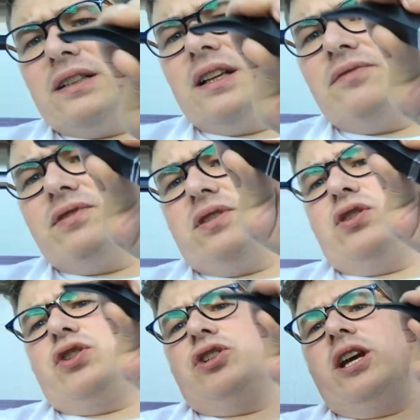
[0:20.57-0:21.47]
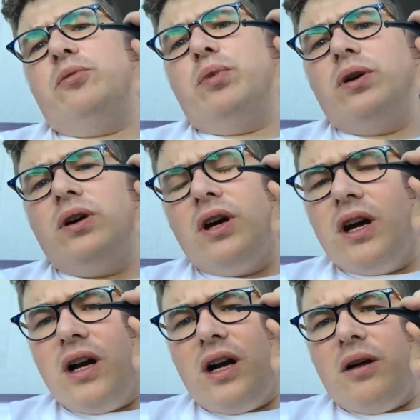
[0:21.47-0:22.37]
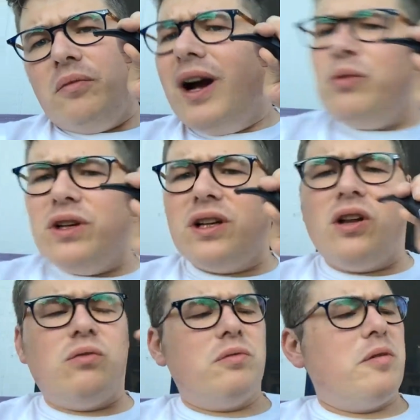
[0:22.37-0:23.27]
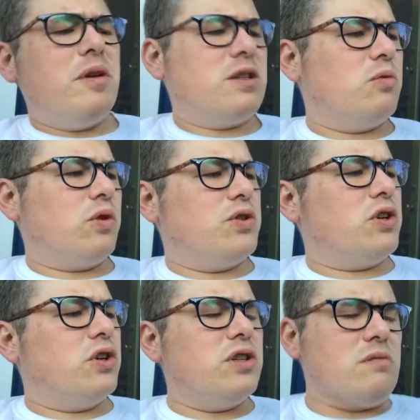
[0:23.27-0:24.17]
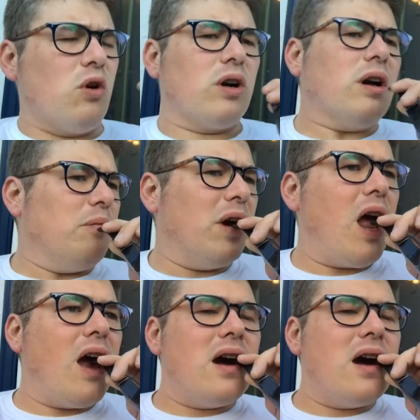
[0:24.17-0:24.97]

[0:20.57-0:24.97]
I love this shape. Um, I wouldn't call it one of my best smokers. It's a good smoker, but